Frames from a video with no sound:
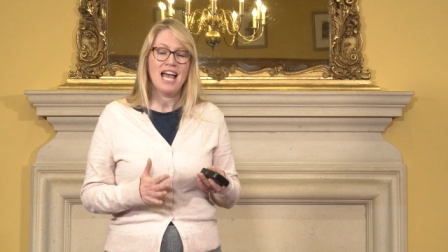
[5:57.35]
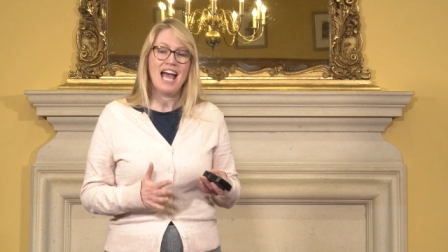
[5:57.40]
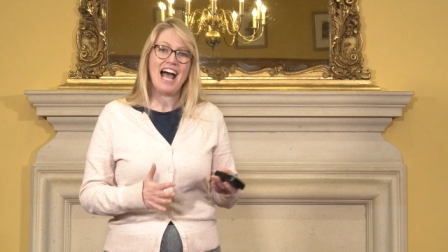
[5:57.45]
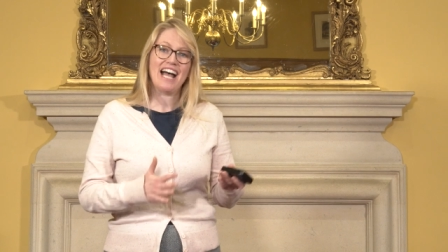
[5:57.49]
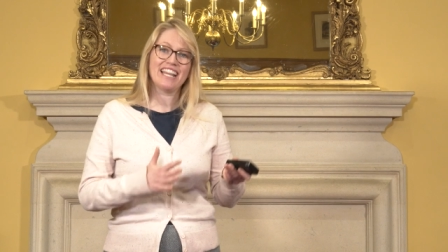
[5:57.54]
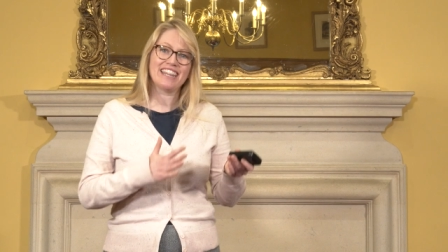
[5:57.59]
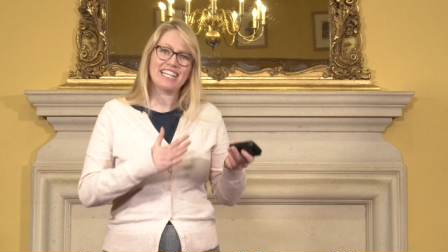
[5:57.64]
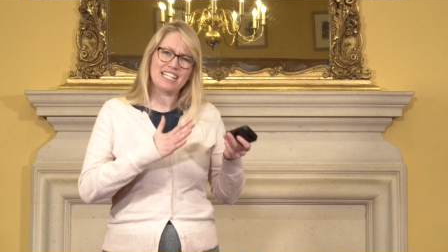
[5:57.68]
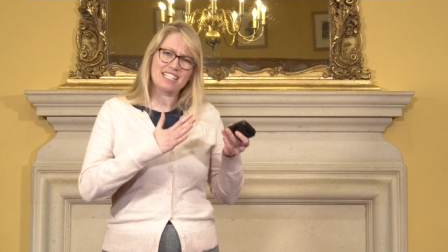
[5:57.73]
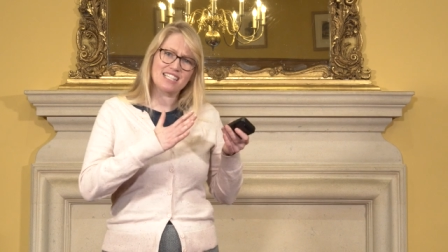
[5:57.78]

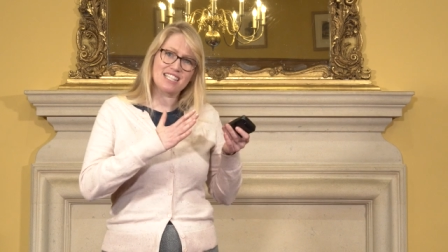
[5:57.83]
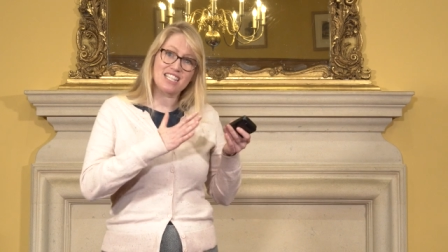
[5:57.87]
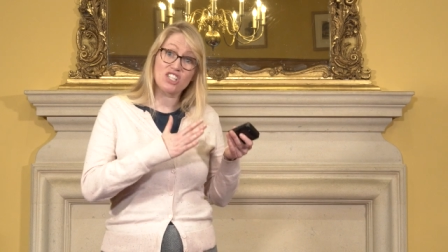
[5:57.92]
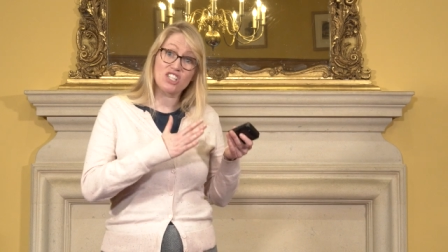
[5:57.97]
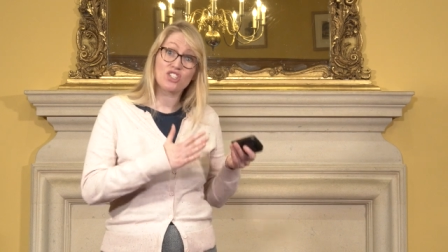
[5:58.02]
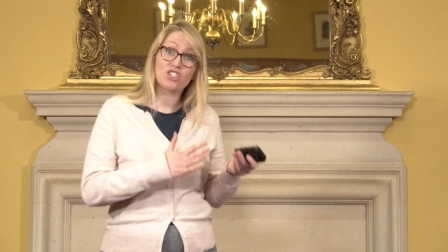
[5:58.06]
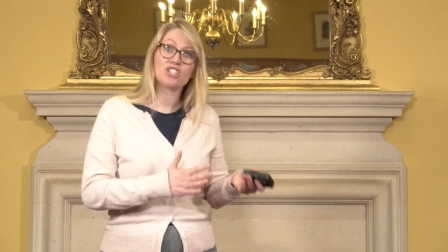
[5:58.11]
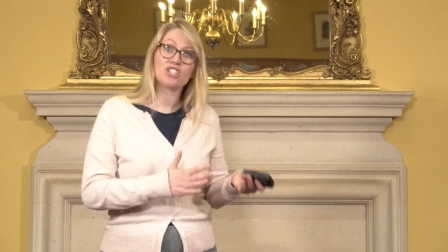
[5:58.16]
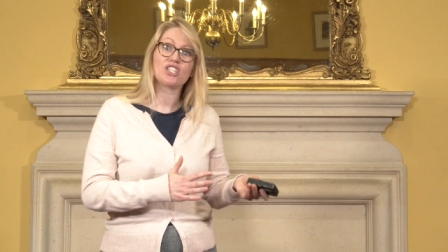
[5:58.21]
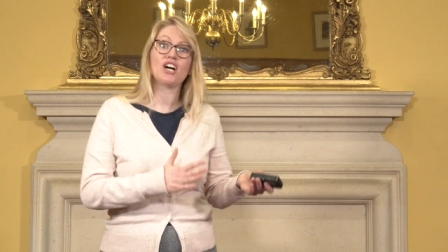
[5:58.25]
and that's the
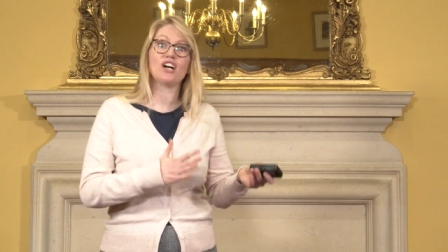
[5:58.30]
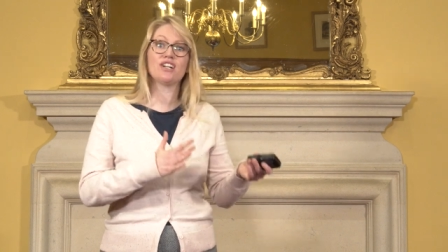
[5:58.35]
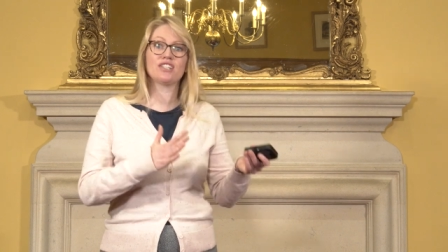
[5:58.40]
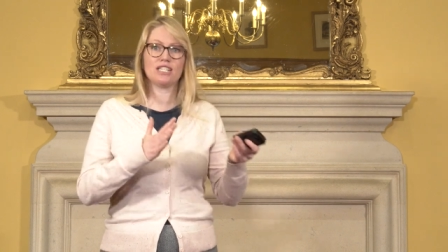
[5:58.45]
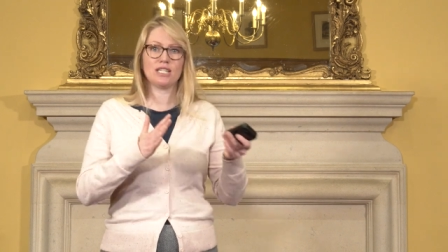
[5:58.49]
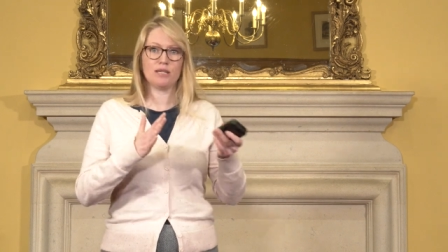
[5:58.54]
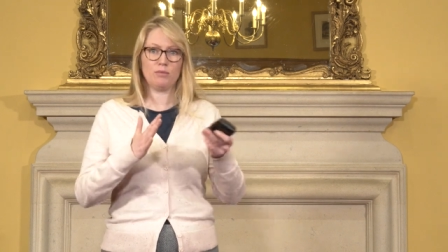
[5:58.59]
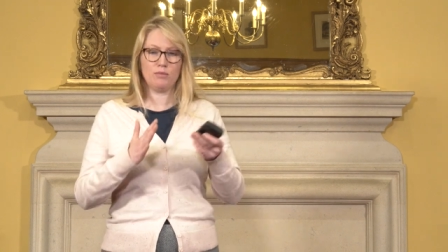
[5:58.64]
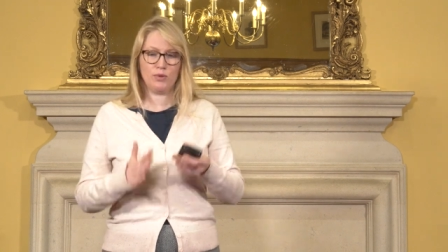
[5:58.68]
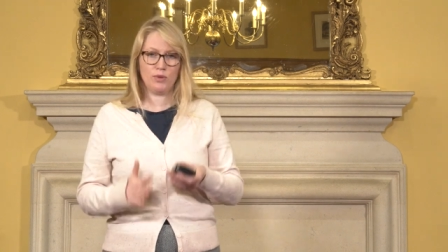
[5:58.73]

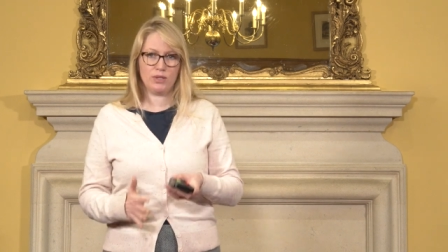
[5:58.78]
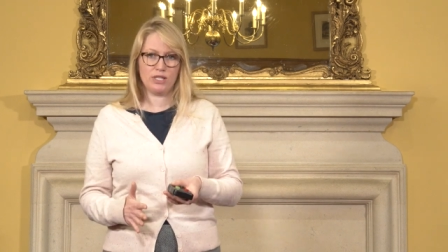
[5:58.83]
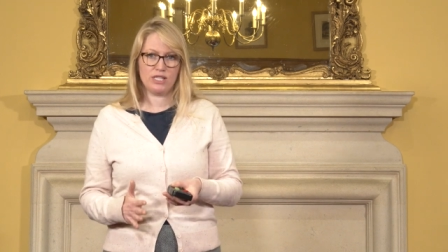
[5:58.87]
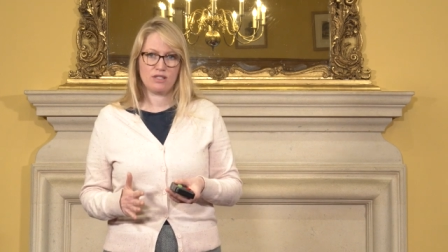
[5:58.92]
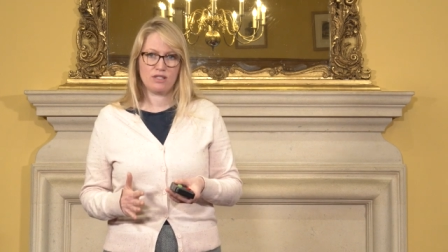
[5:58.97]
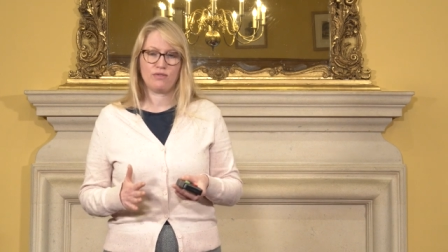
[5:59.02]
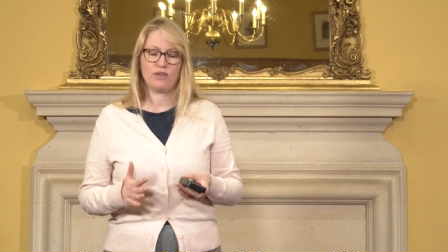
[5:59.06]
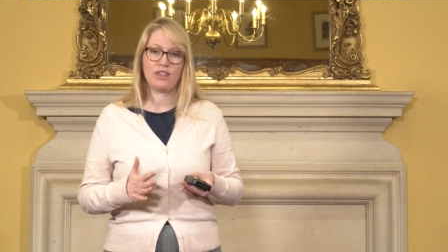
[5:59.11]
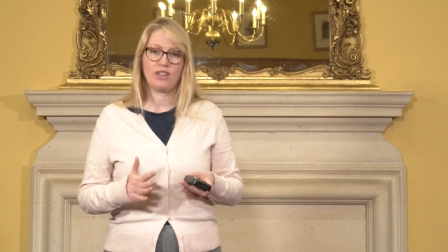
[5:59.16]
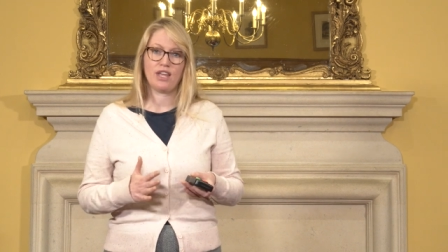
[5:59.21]
starting
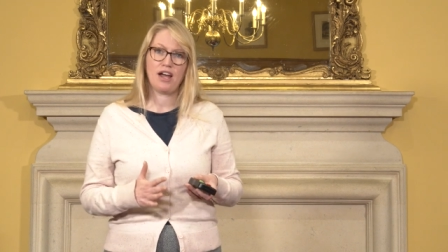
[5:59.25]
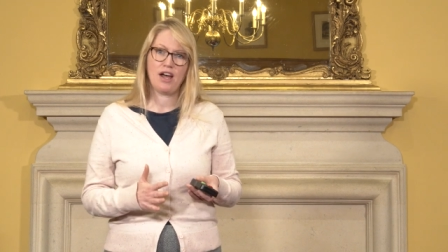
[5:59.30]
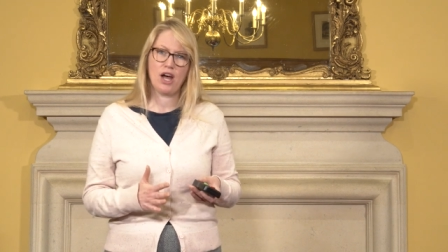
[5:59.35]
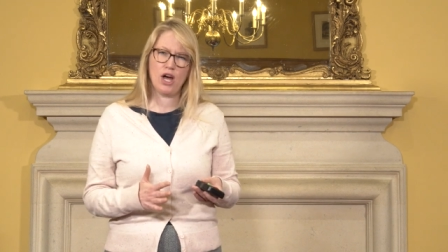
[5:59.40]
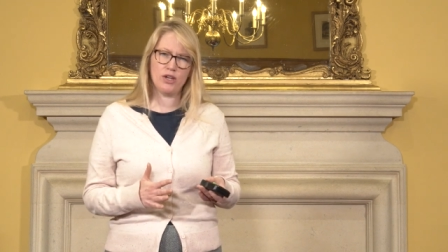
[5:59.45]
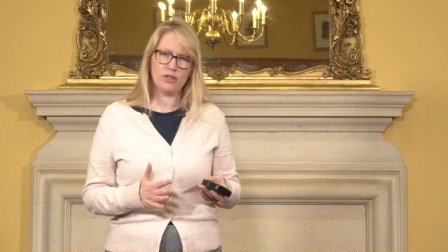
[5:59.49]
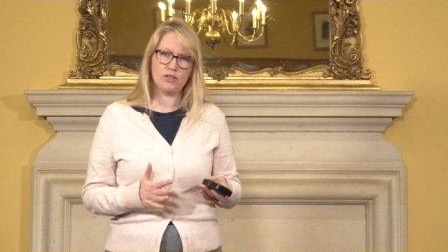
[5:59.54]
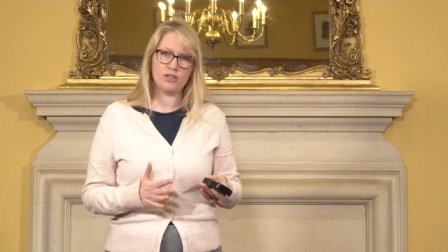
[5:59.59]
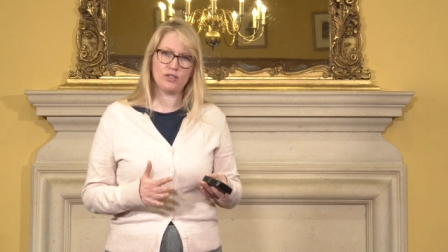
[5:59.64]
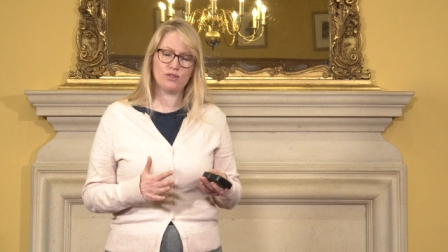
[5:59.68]
point for their
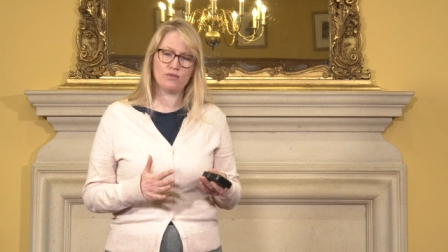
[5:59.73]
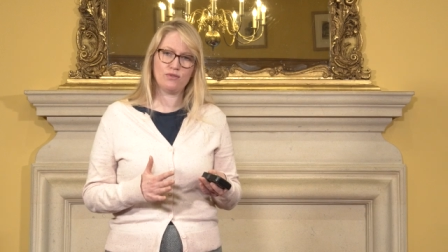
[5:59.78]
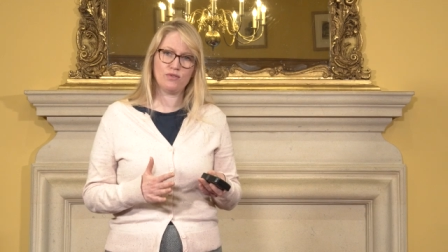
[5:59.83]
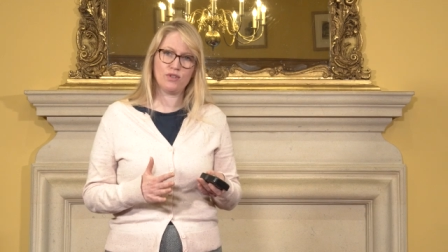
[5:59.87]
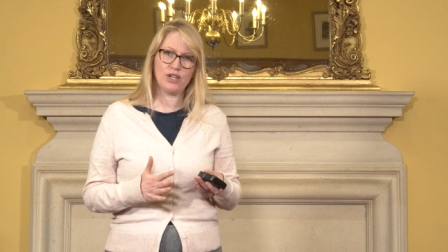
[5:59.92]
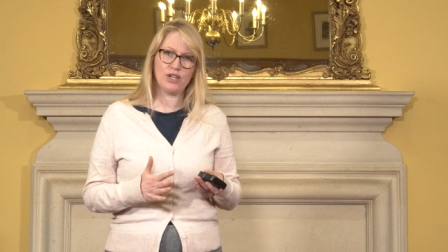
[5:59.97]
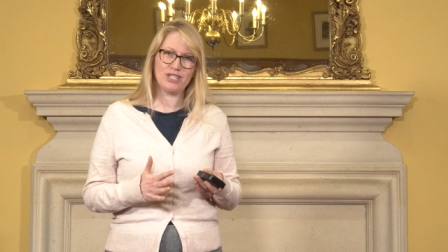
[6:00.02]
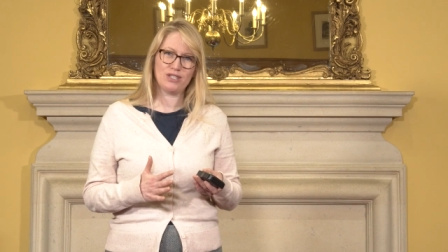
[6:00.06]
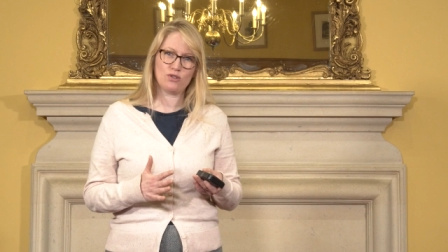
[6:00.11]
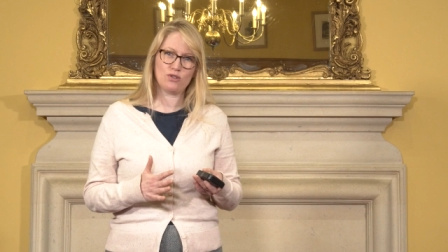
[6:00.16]
own
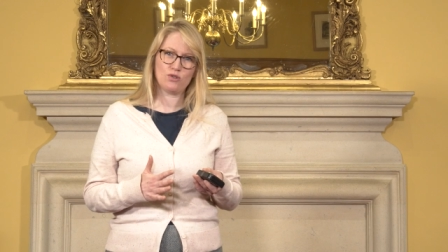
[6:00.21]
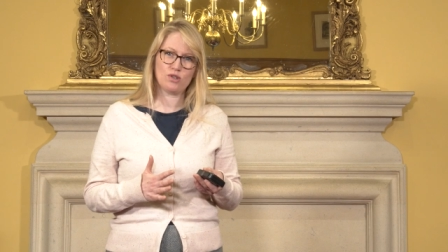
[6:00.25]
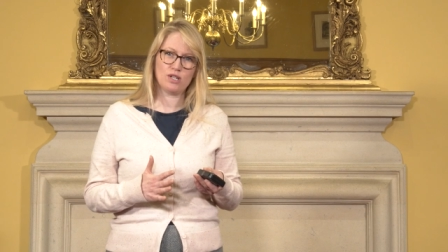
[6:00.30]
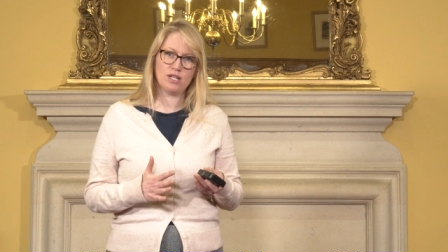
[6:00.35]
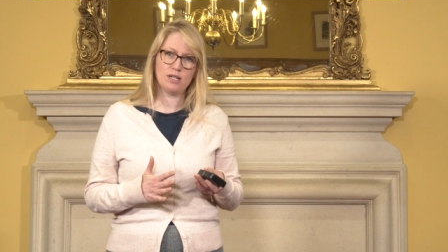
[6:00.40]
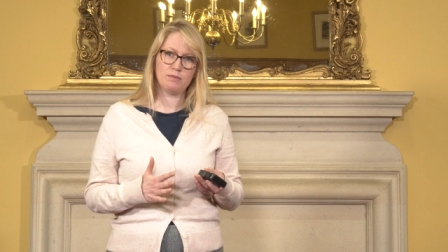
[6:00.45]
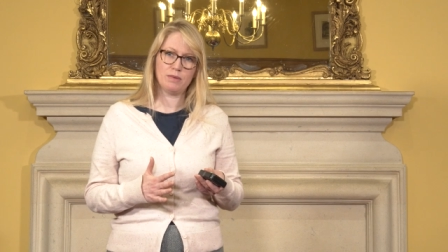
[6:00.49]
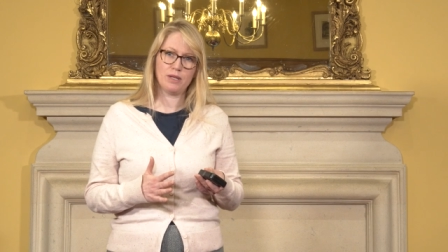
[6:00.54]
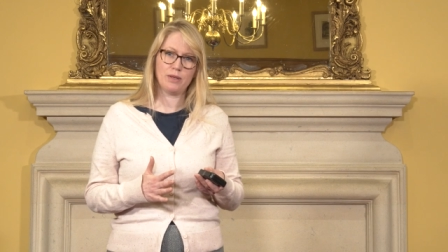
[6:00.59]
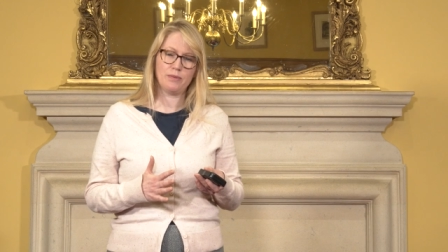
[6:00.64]
devised
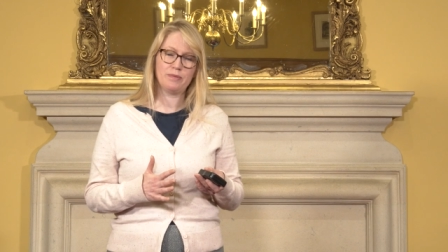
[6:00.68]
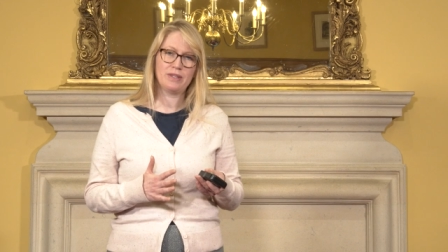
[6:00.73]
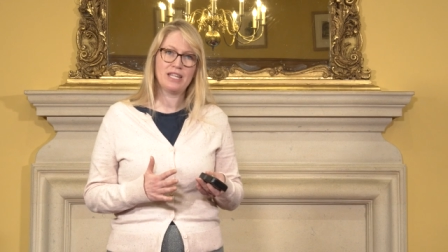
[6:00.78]
drama.